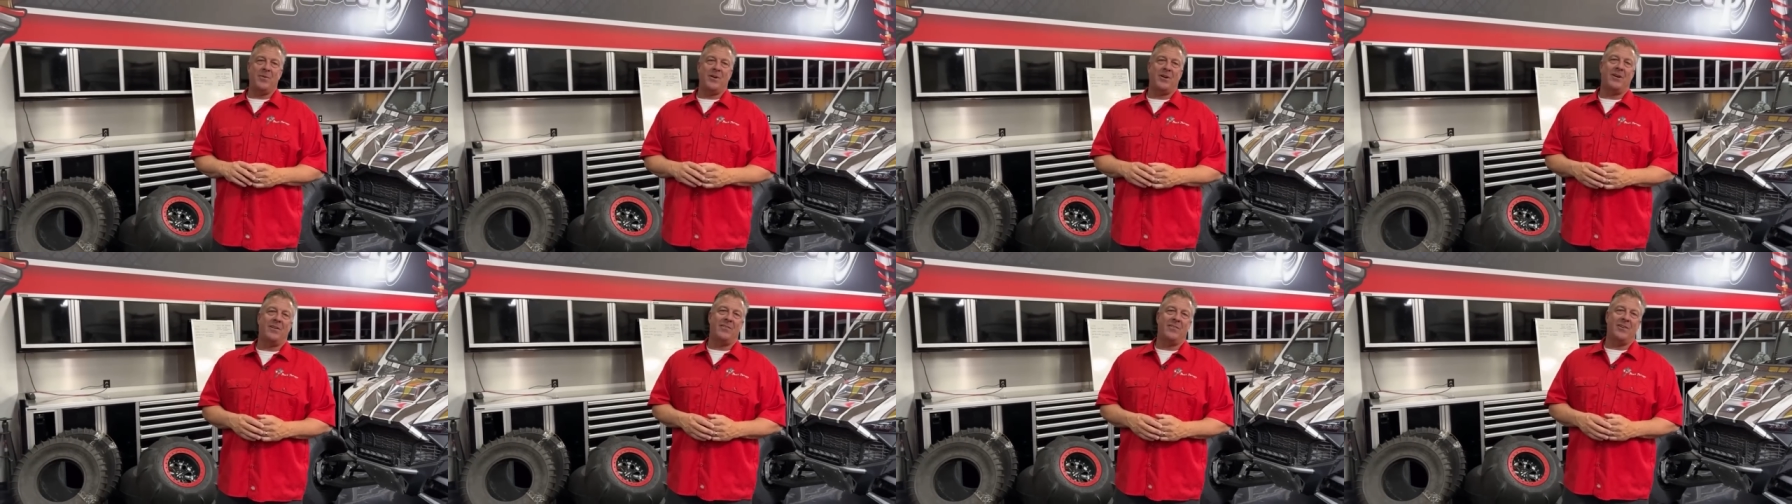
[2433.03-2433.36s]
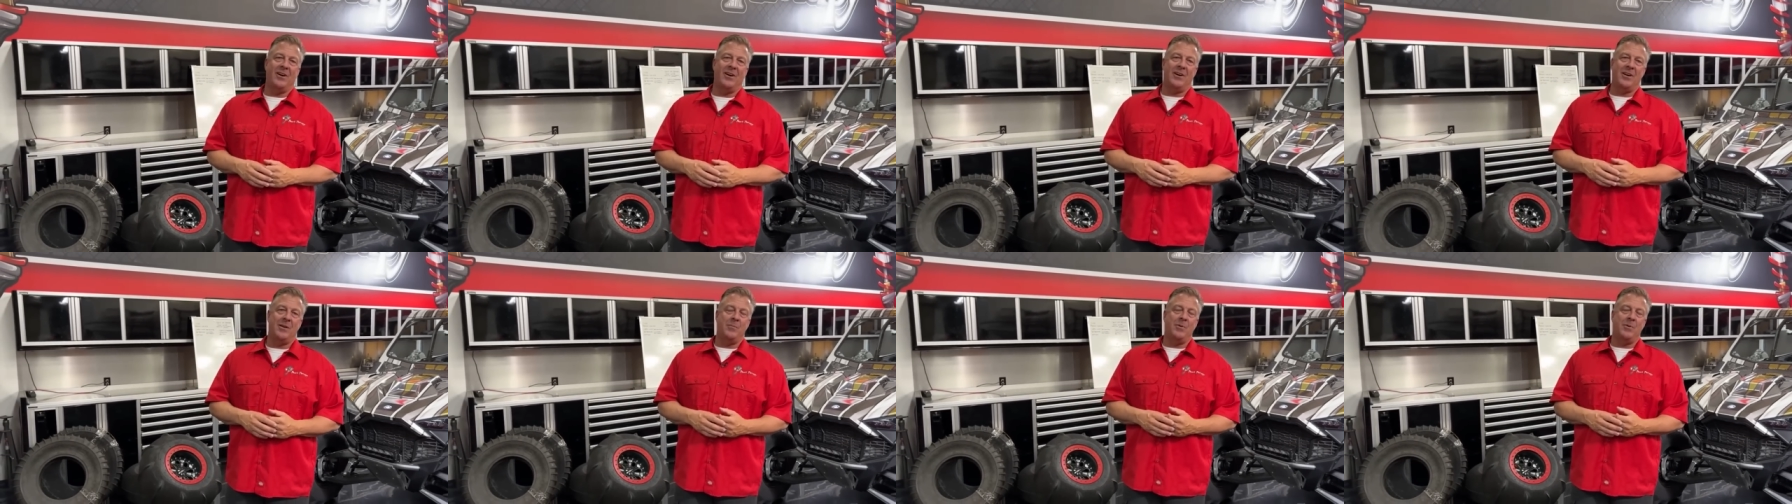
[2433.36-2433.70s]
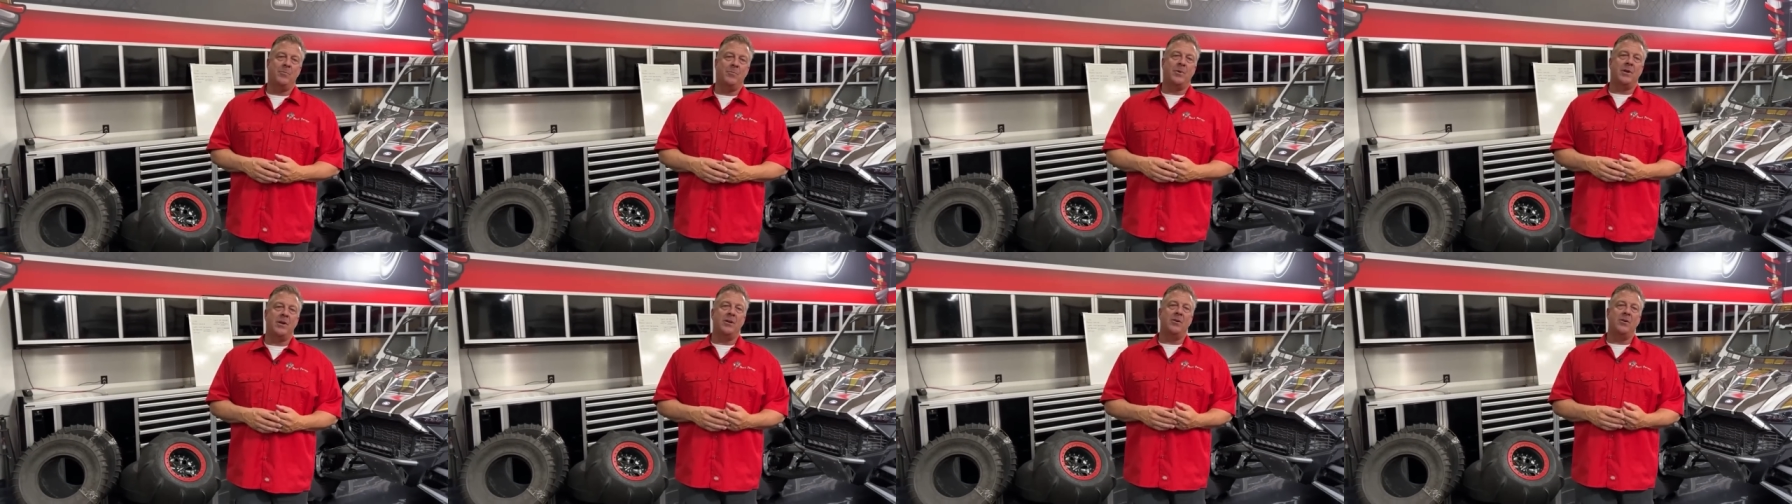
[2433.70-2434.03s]
They're on their
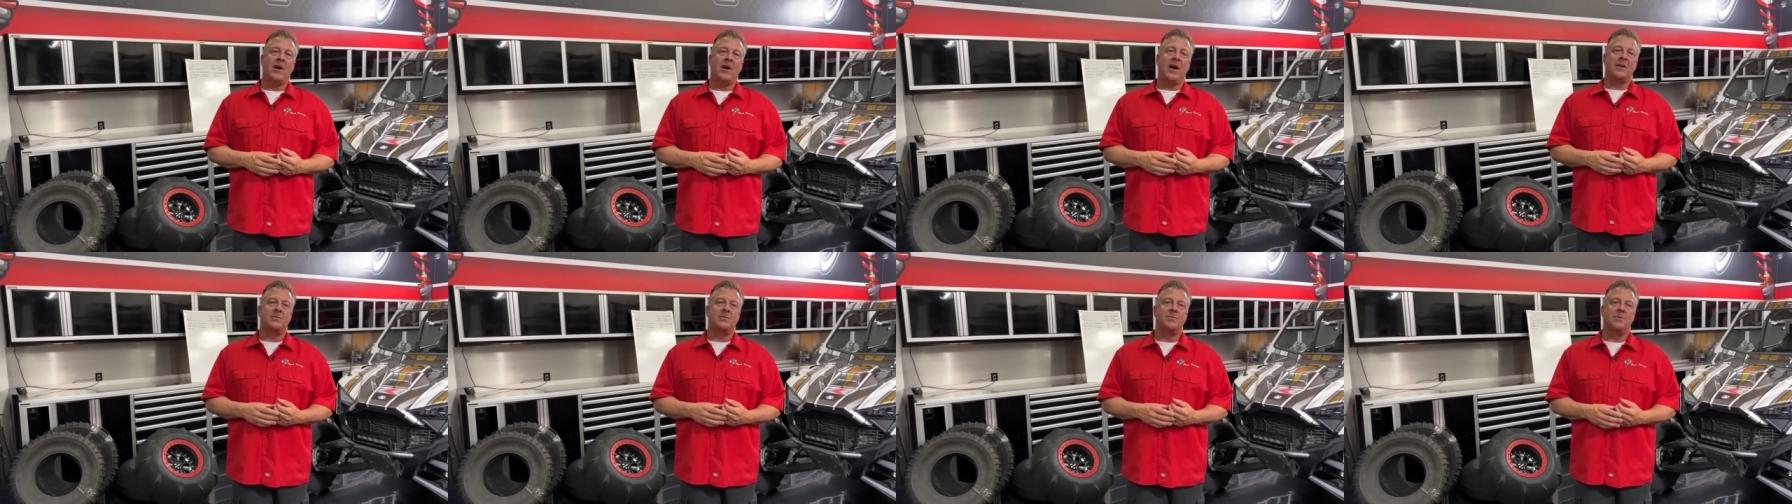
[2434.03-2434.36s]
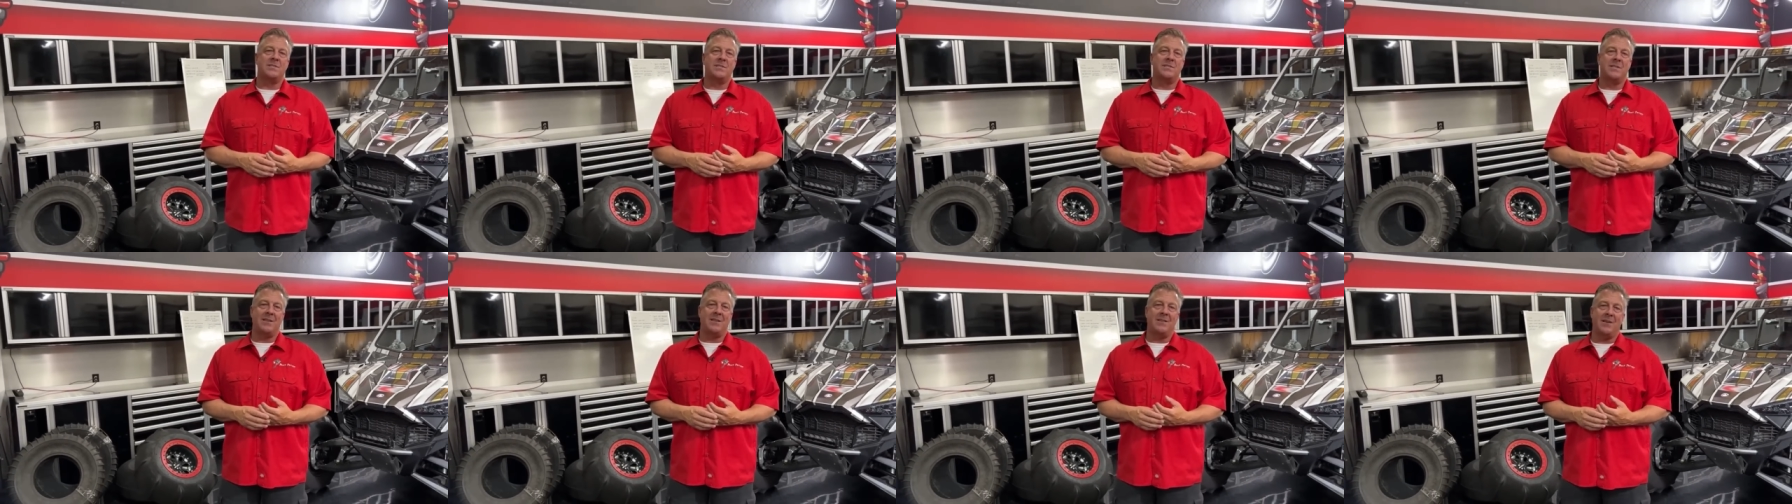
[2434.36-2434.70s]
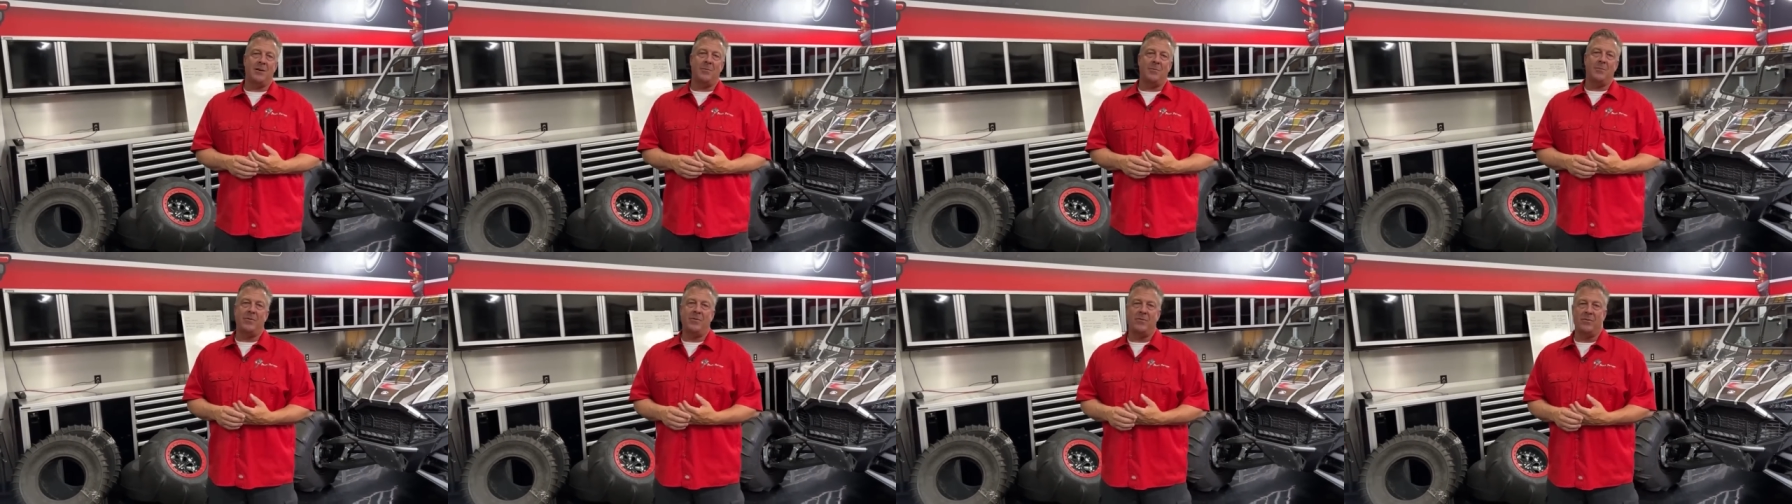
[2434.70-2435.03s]
honeymoon, but you guys will see
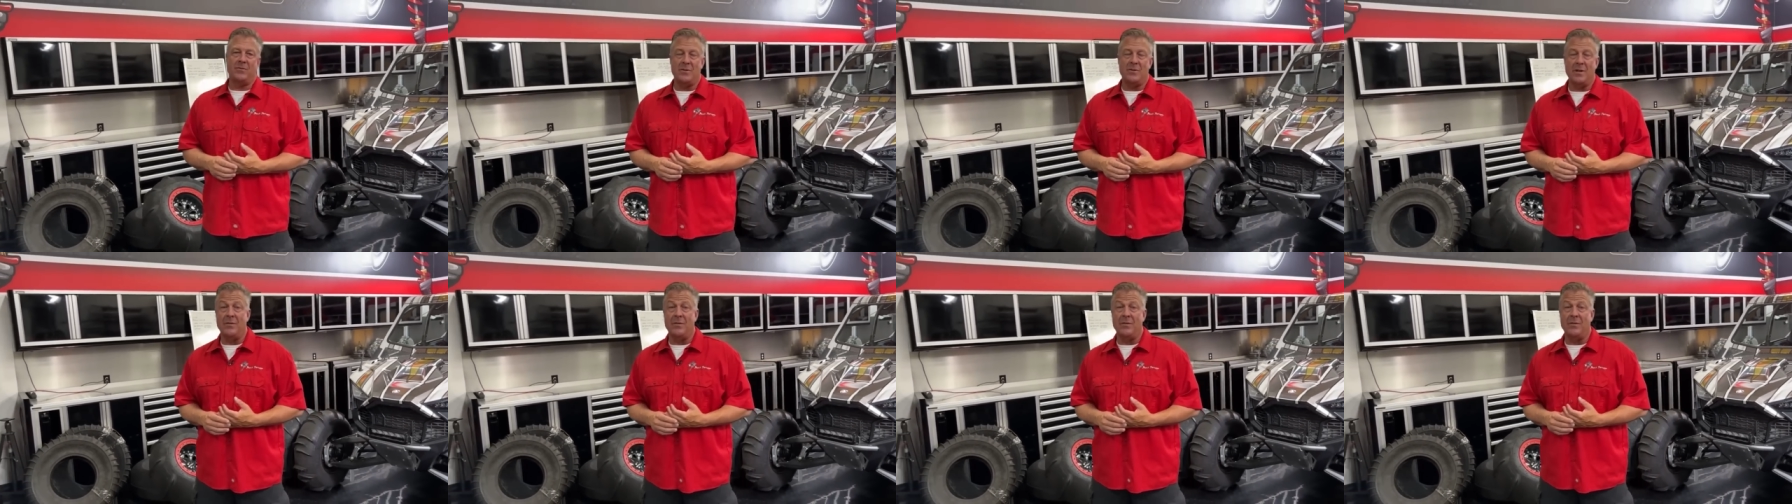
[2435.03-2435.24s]
them